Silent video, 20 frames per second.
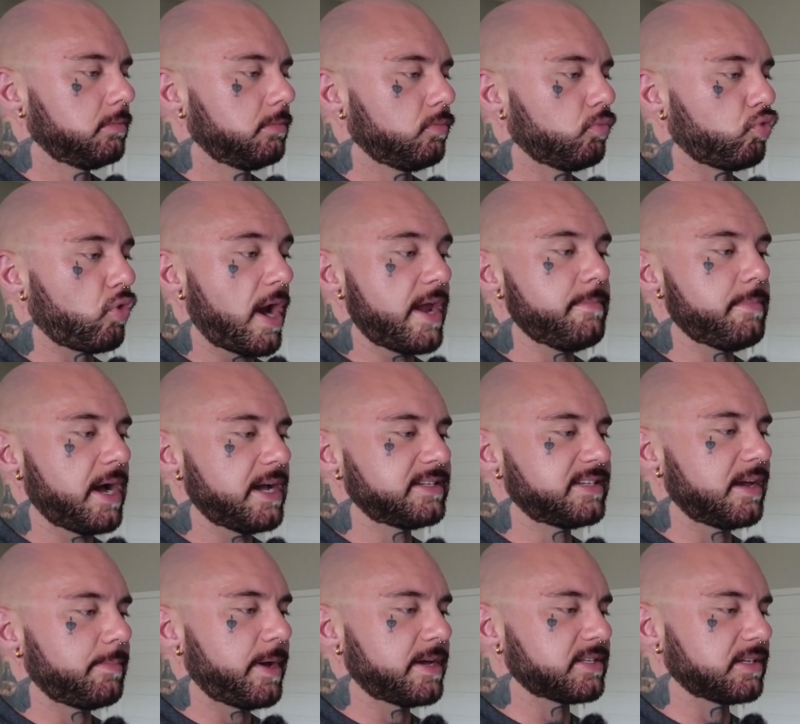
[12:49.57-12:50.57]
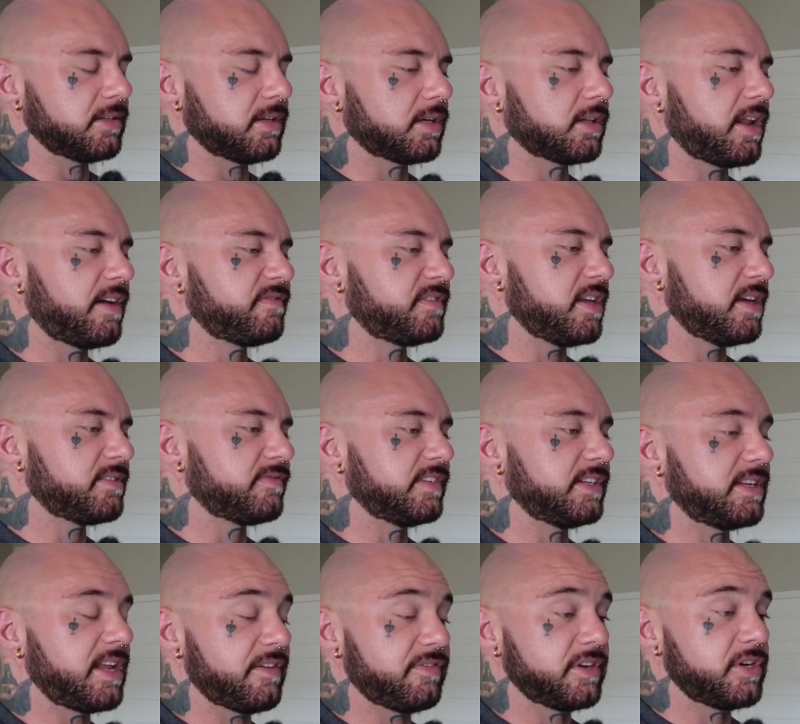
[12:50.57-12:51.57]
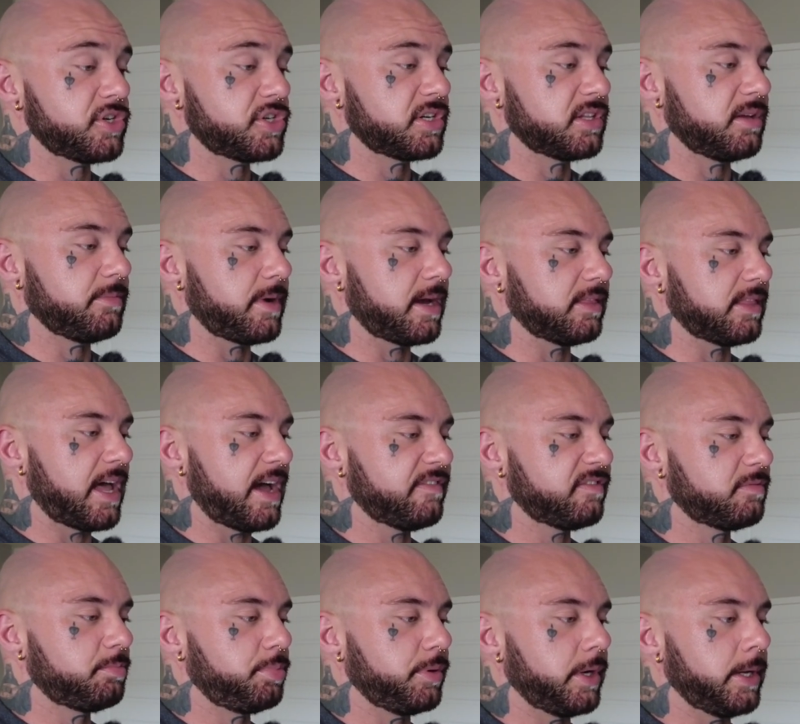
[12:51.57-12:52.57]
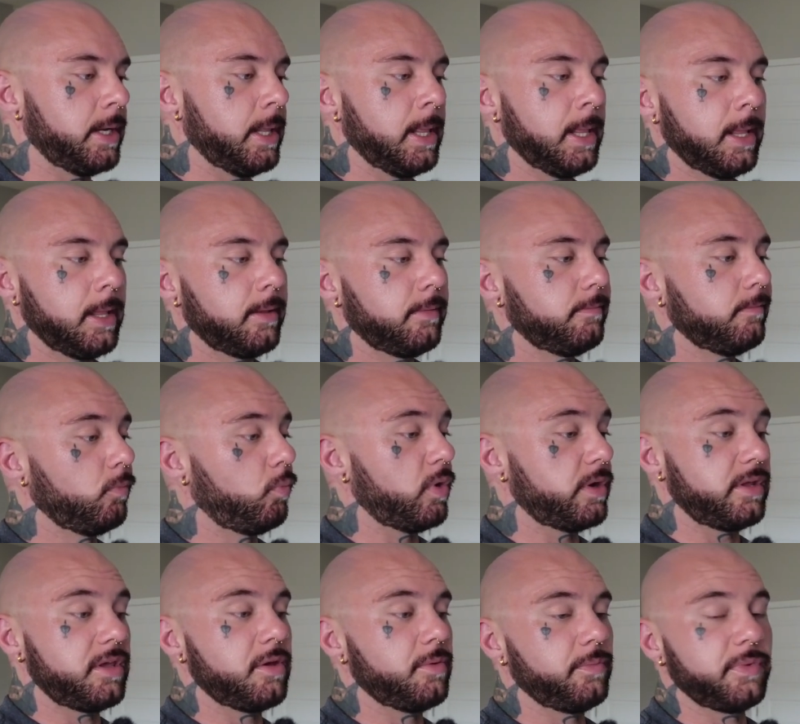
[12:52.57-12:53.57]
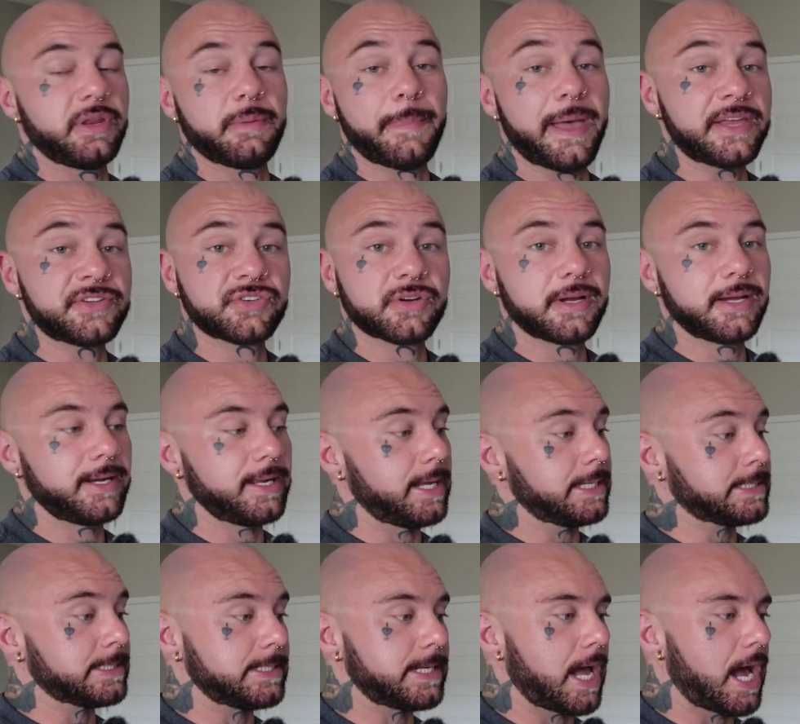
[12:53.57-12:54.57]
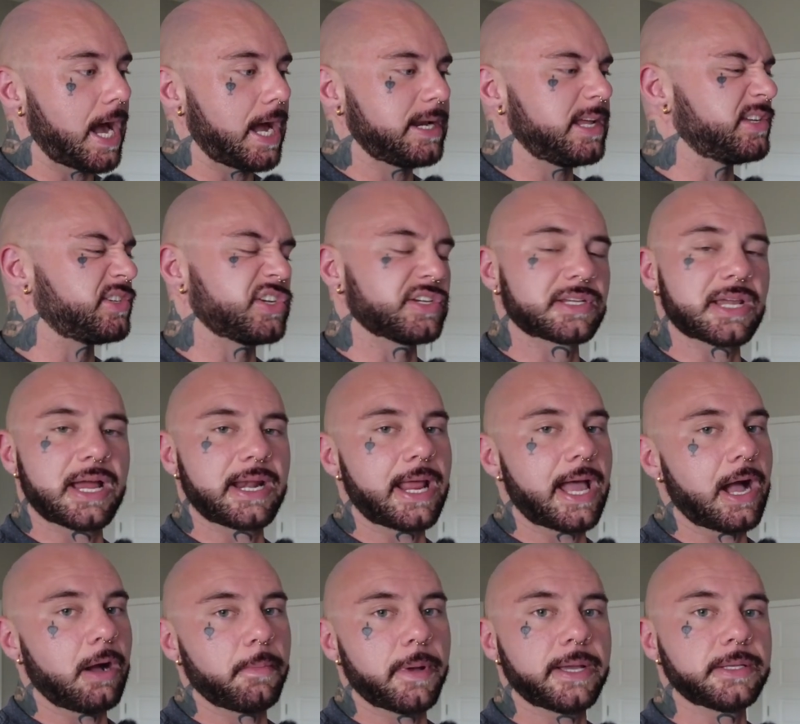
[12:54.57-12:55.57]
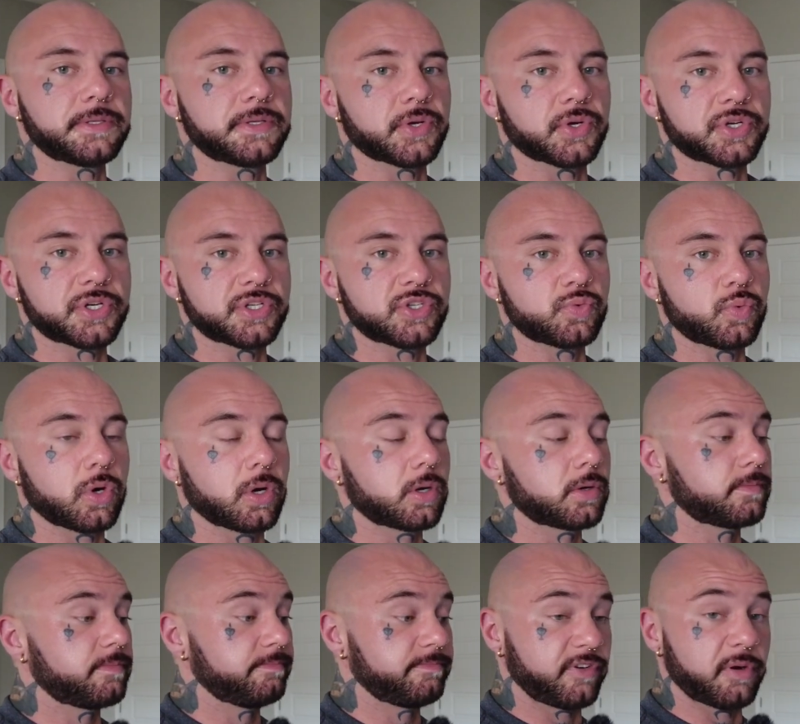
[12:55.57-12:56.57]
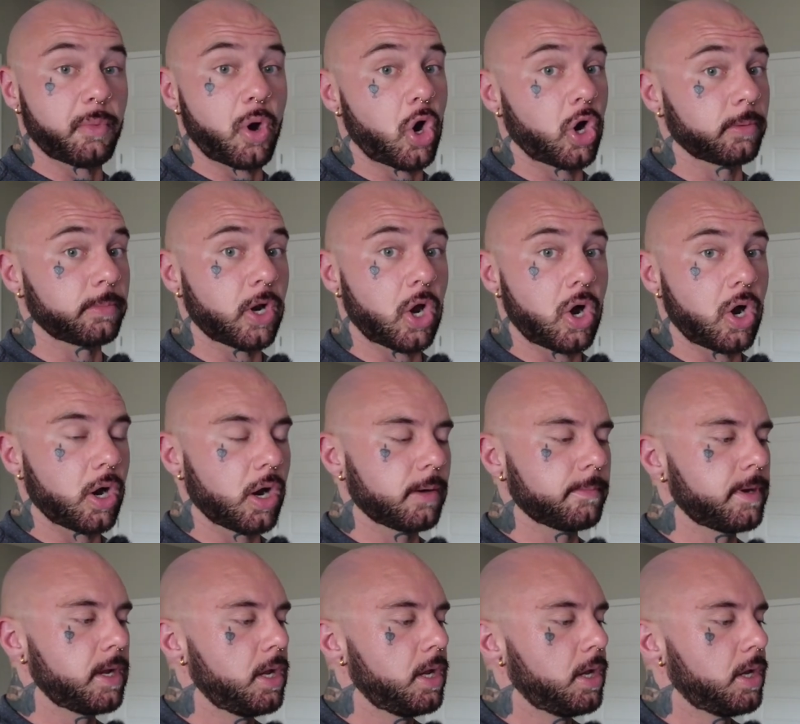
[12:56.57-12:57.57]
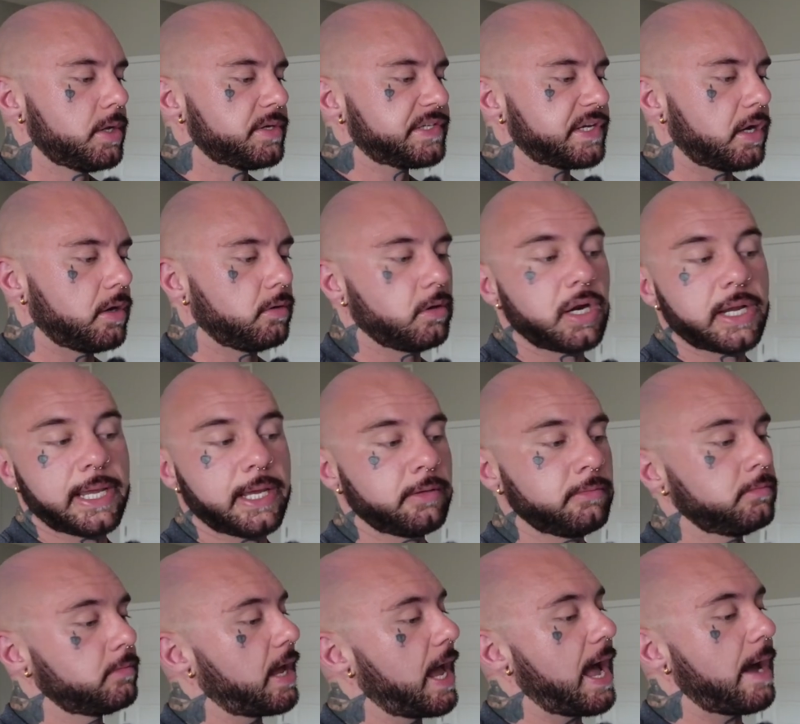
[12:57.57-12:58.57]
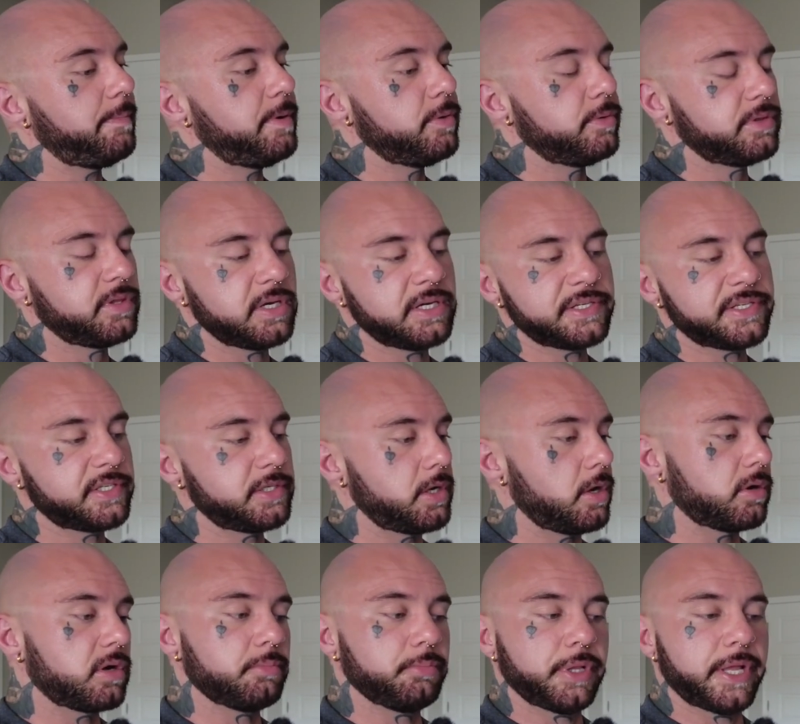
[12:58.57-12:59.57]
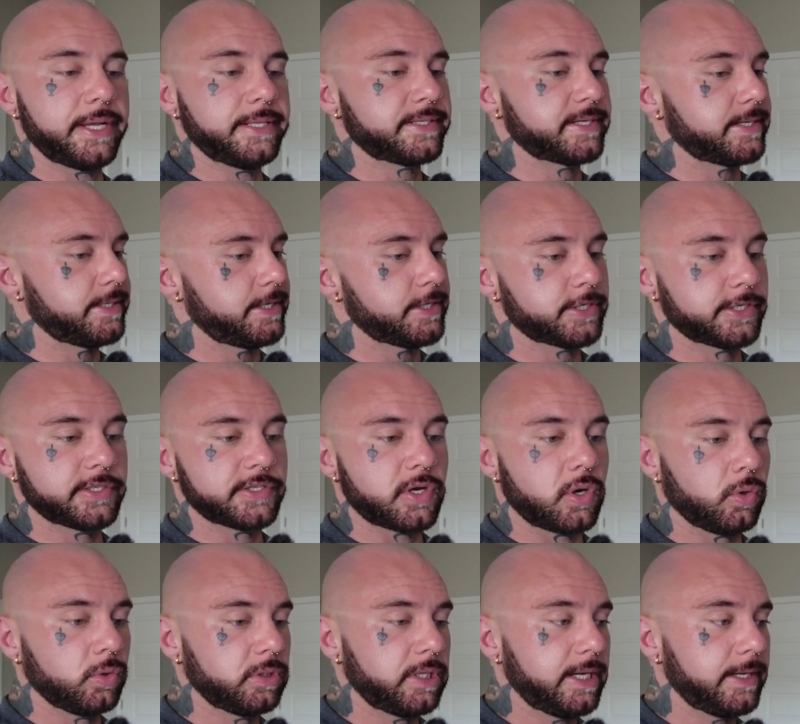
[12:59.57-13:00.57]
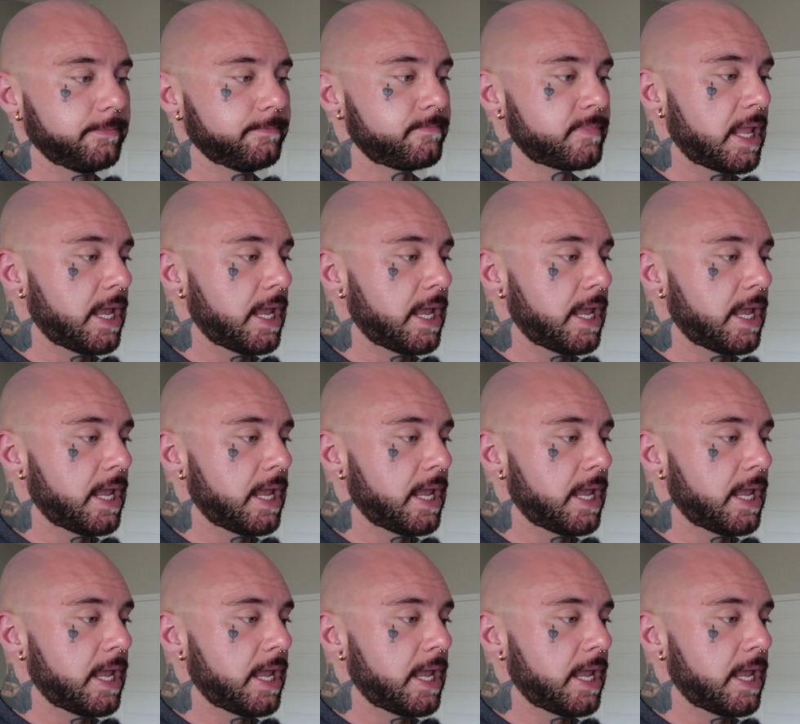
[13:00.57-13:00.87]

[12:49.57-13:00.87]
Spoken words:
right bicep has a little less definition than my left, but when you measure it, it's not. It's just kind of how my insertions work from arm to arm. So again, happy with this, no complaints, conditions holding.